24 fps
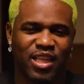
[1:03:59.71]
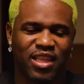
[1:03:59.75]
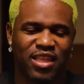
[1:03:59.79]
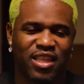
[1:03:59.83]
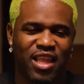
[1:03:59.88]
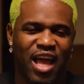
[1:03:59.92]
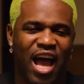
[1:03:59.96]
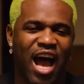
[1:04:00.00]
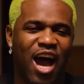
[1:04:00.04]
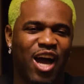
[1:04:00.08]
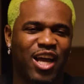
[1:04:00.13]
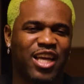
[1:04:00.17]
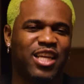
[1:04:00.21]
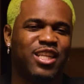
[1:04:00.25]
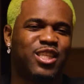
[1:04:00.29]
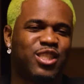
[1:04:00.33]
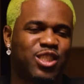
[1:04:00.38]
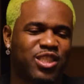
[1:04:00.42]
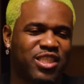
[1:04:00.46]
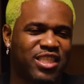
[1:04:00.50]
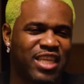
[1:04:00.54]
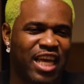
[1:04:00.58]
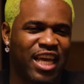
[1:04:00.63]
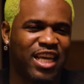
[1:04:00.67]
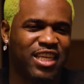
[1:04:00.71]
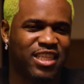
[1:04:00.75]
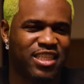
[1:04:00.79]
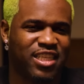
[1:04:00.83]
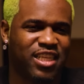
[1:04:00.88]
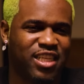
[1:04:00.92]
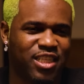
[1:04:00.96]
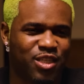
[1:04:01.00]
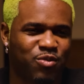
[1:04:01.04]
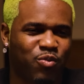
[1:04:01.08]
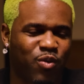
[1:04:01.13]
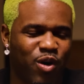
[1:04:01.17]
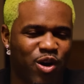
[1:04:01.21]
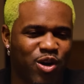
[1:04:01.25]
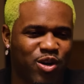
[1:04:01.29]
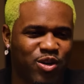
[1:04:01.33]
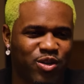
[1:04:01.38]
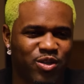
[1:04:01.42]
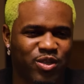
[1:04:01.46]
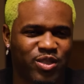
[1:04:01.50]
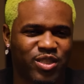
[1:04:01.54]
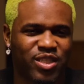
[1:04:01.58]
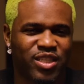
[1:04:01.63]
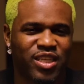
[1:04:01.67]
how he says his
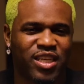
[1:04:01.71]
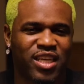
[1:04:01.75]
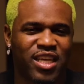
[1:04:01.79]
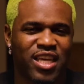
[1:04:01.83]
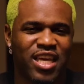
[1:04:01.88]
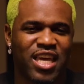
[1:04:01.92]
words,